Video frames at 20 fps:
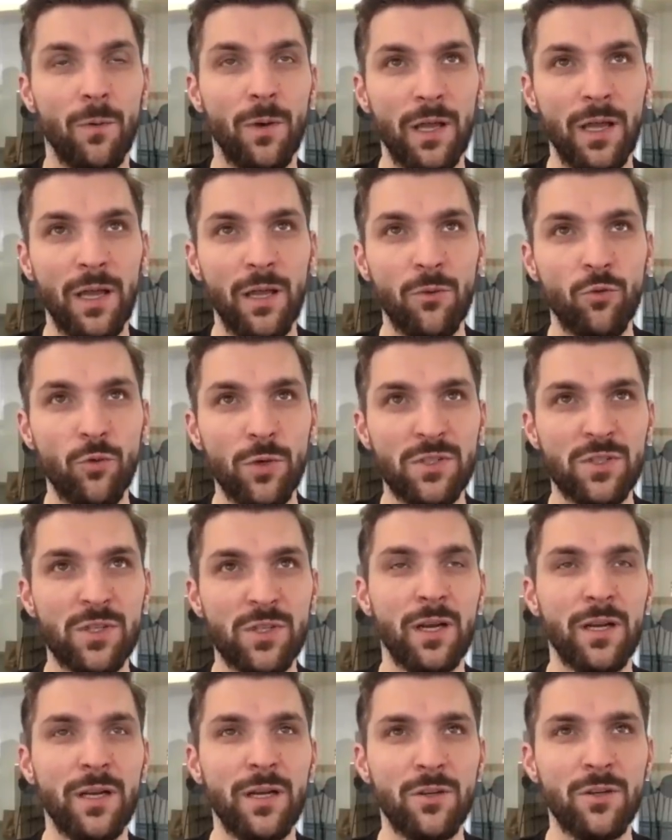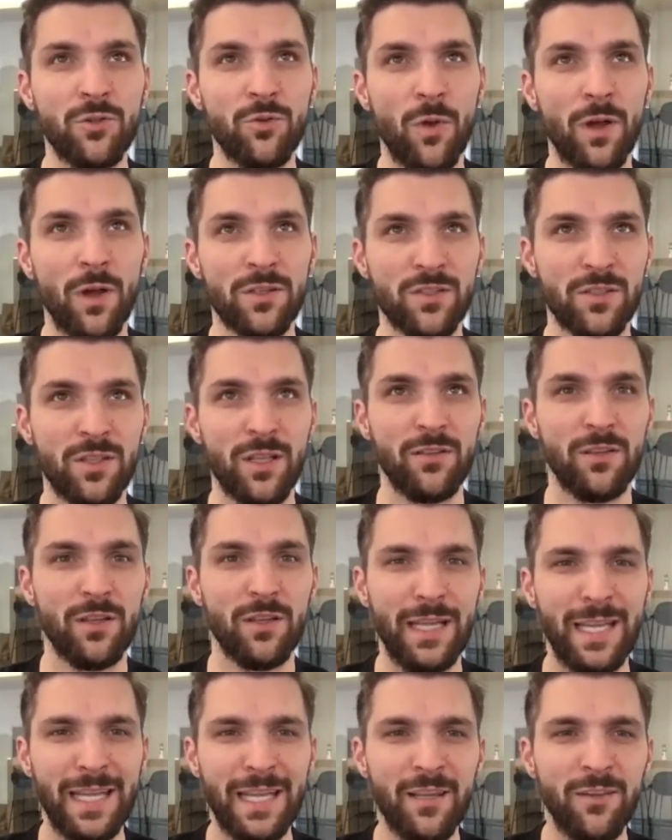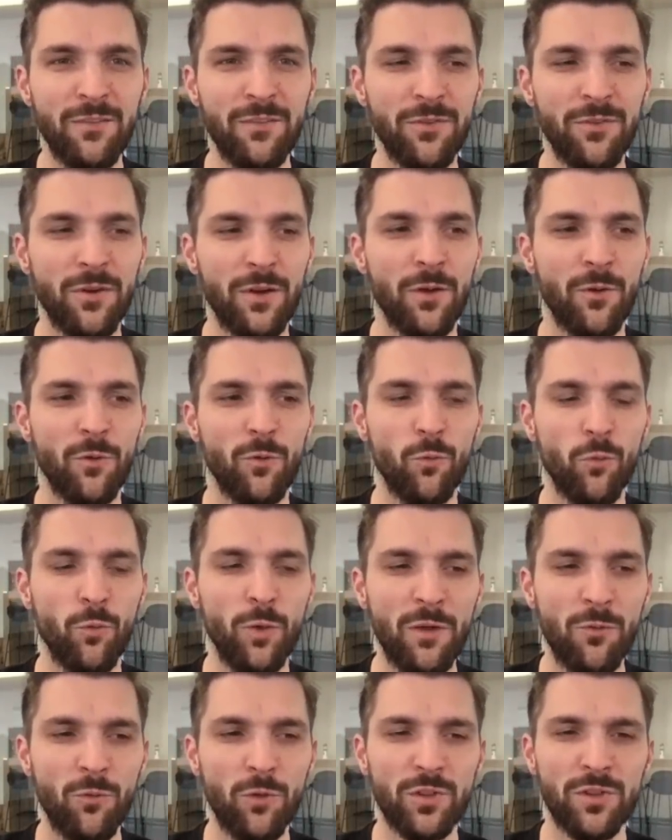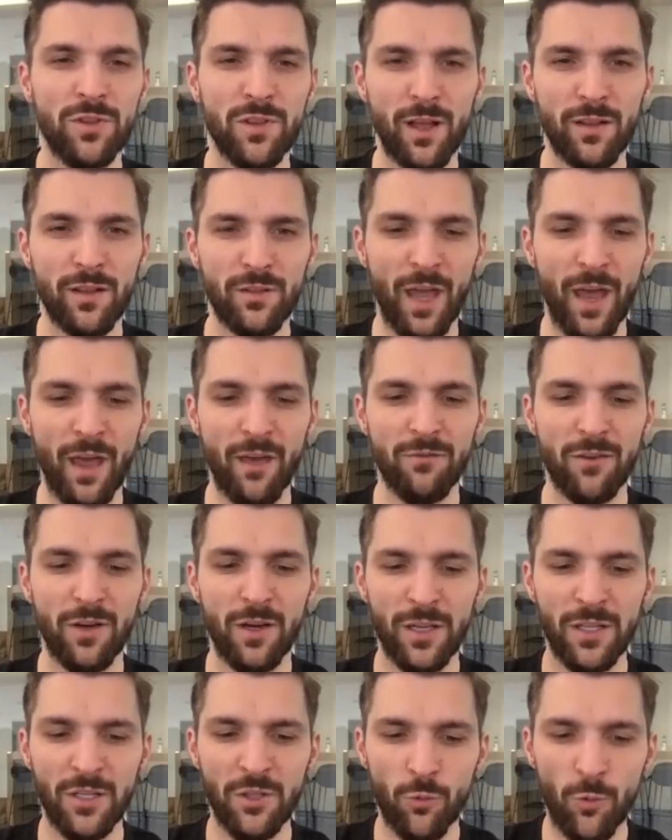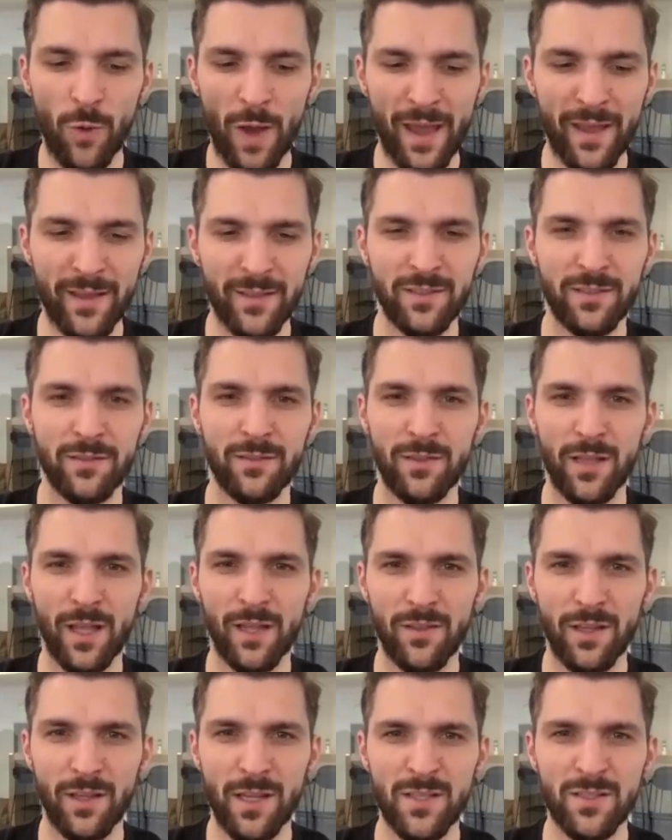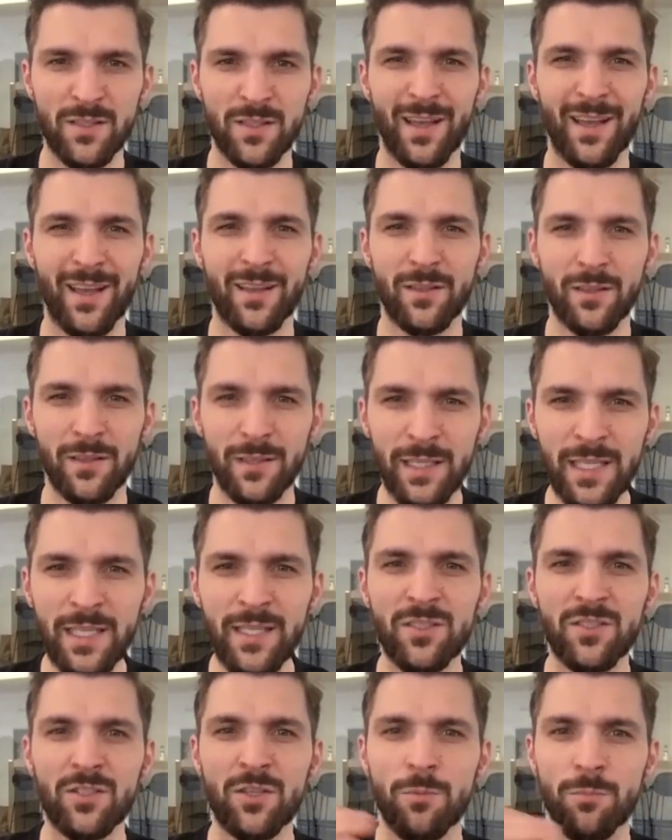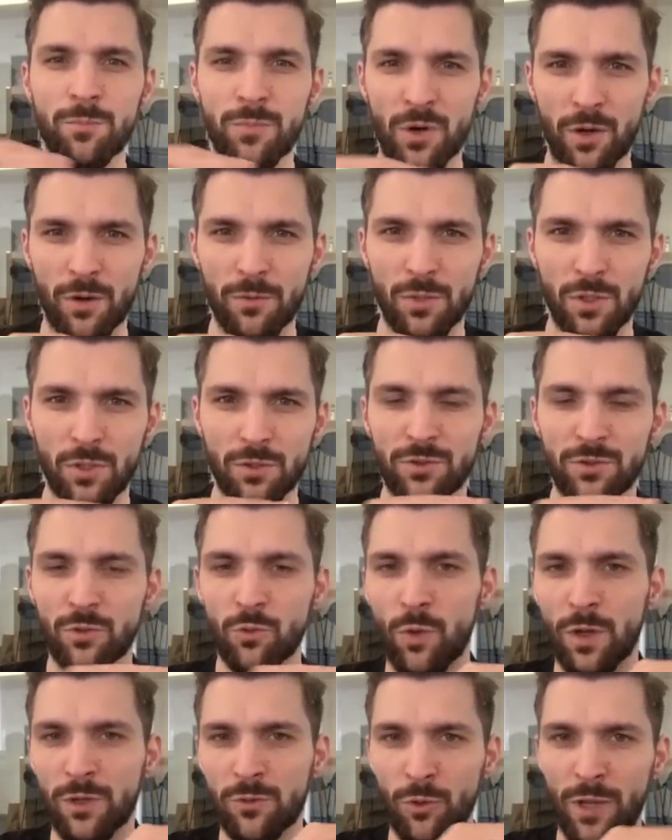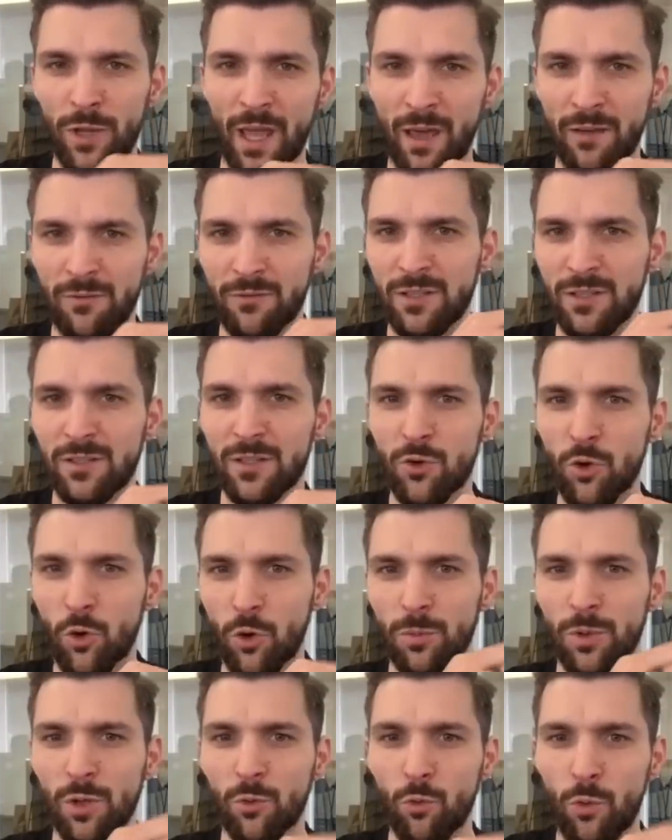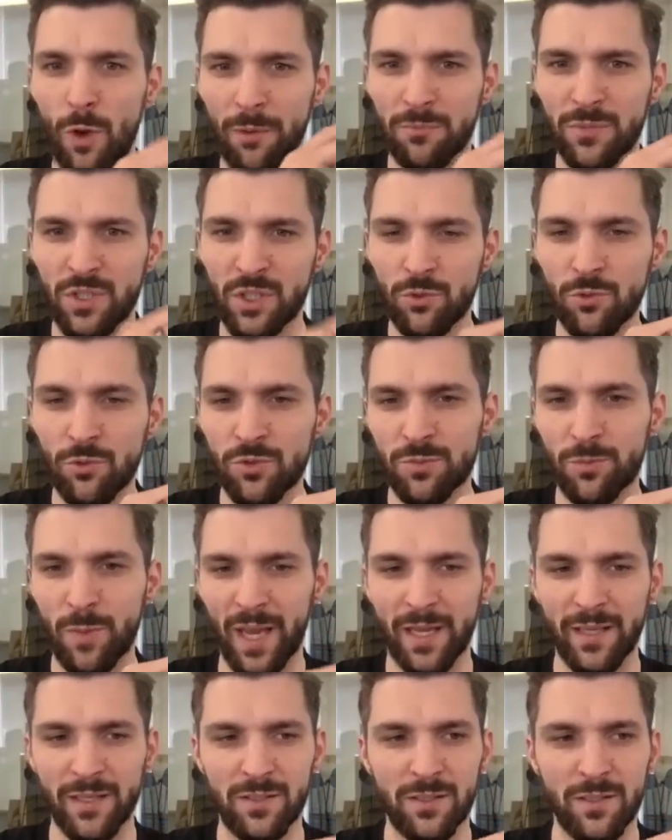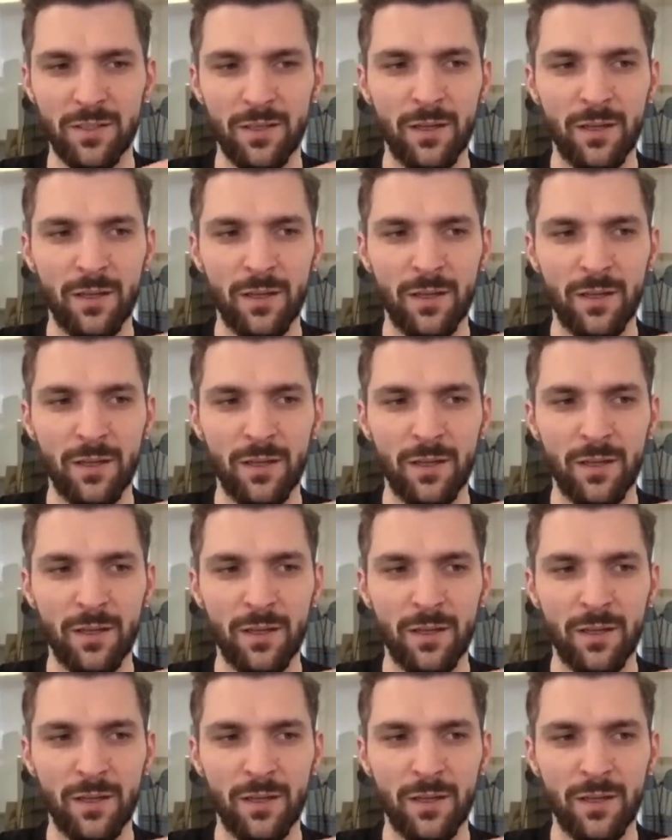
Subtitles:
it was clear to us that if we would not have a UX that is at least comparable to what we have in the normal Web 2 space,